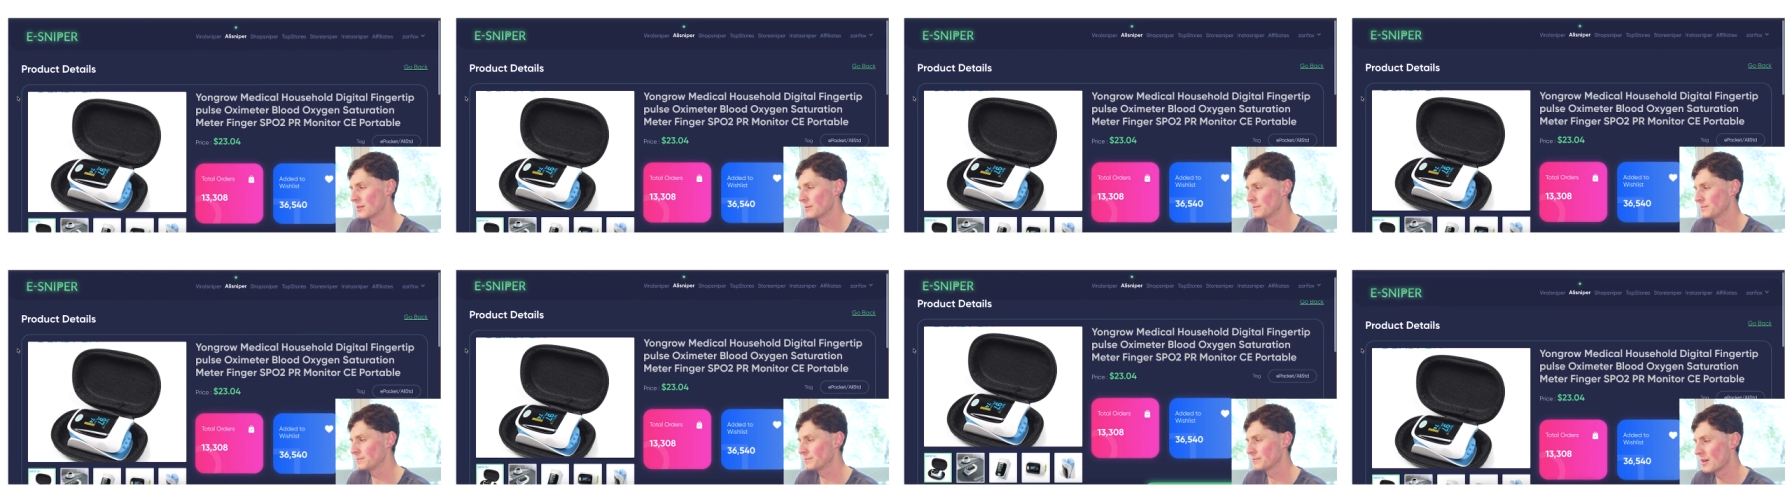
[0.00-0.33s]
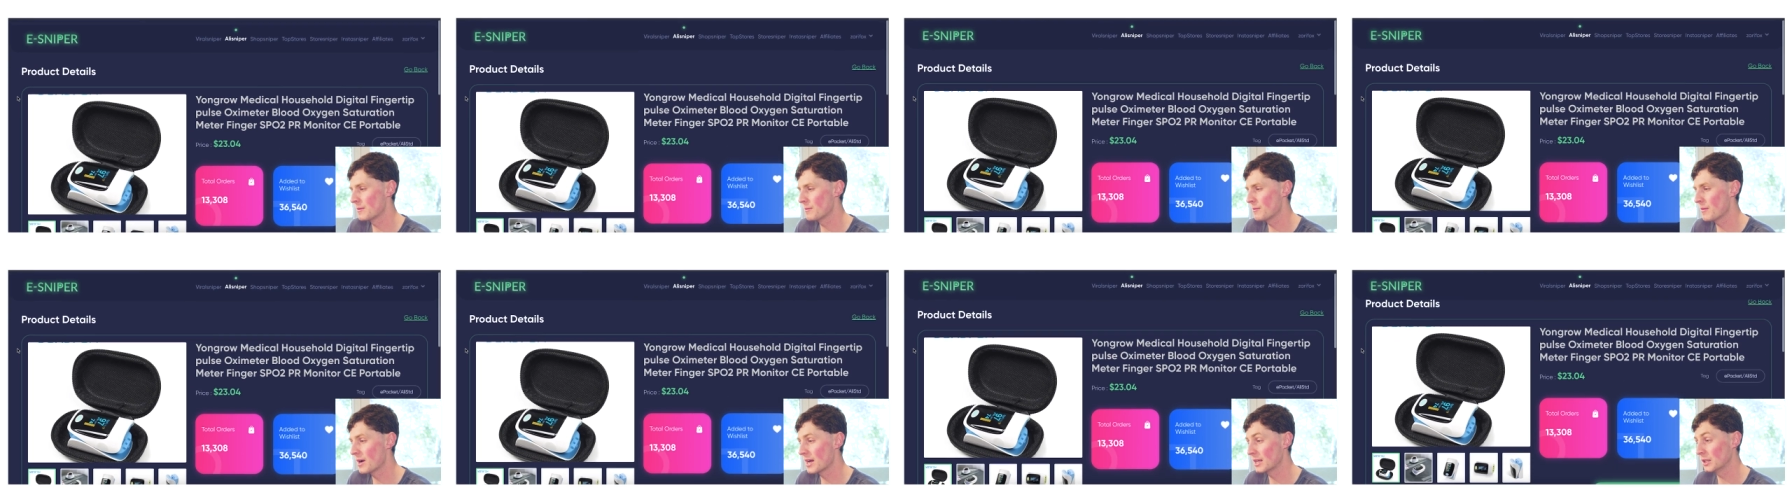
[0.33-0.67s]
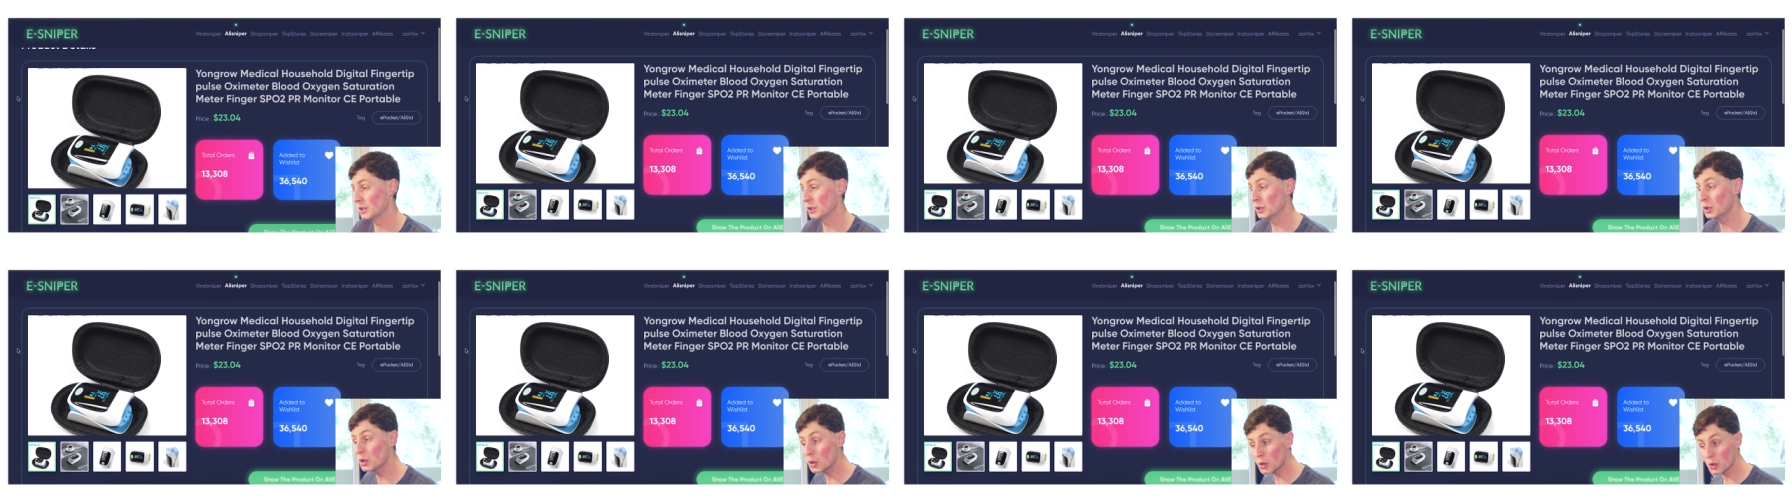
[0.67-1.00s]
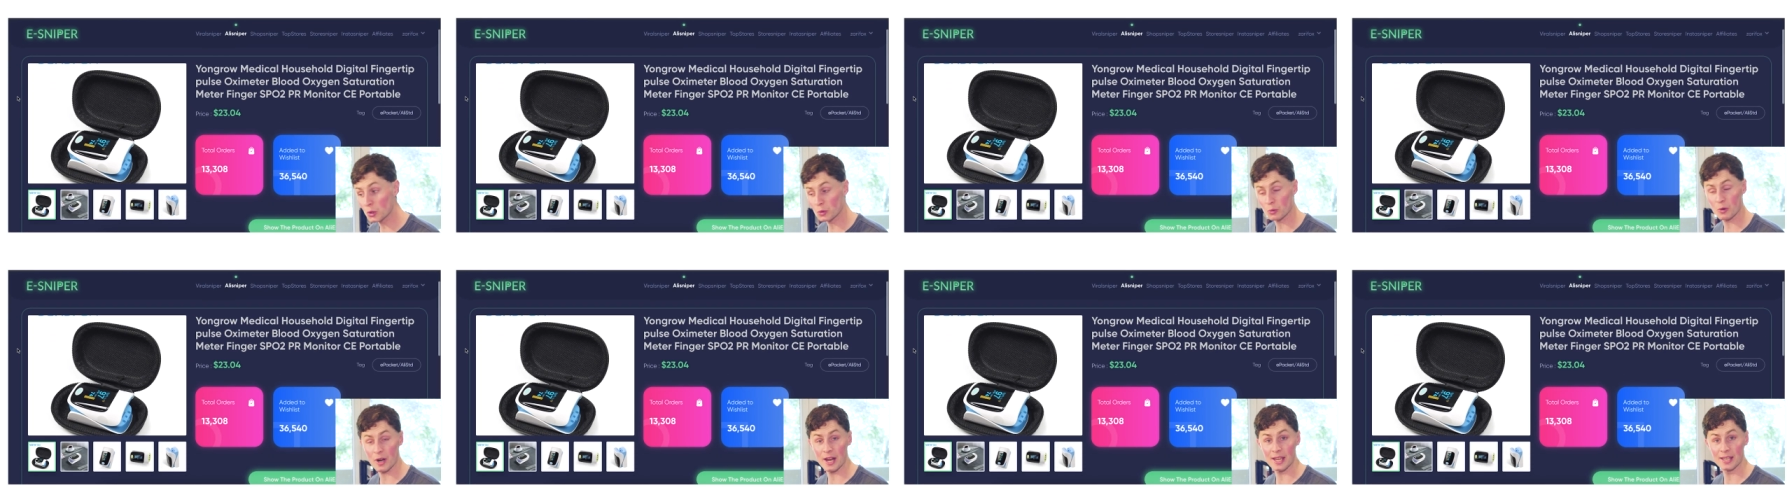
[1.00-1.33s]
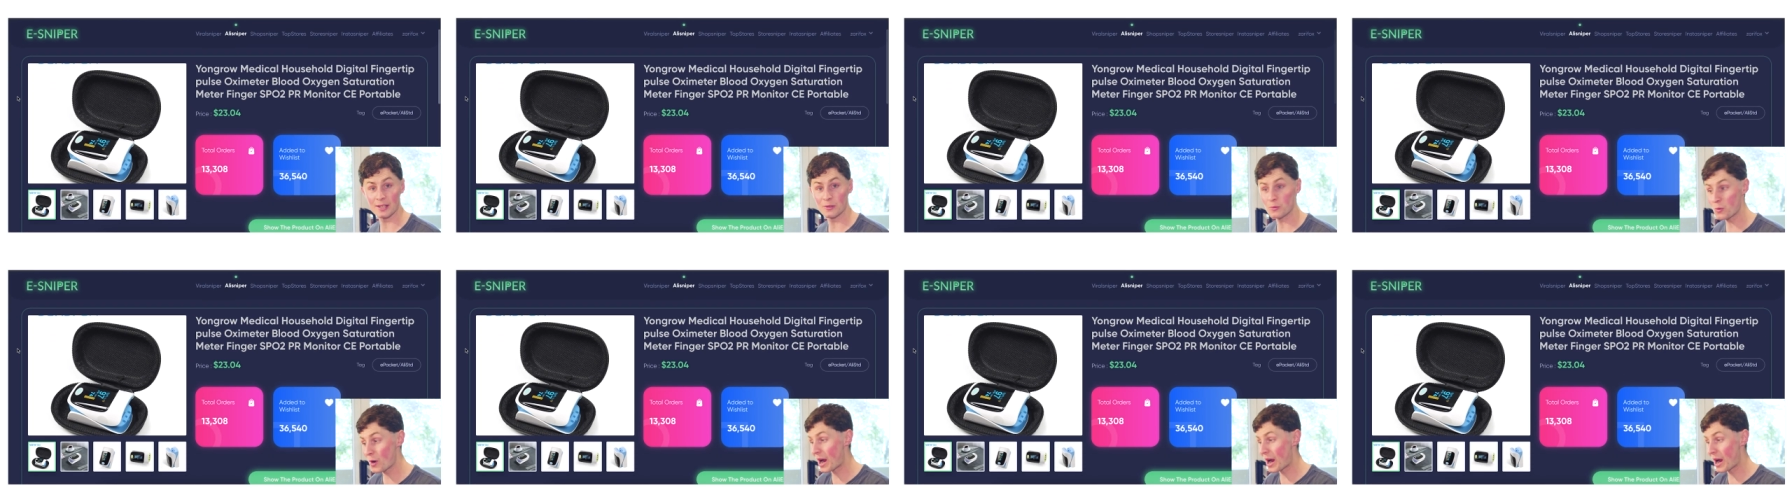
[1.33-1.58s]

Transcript: that it might look great.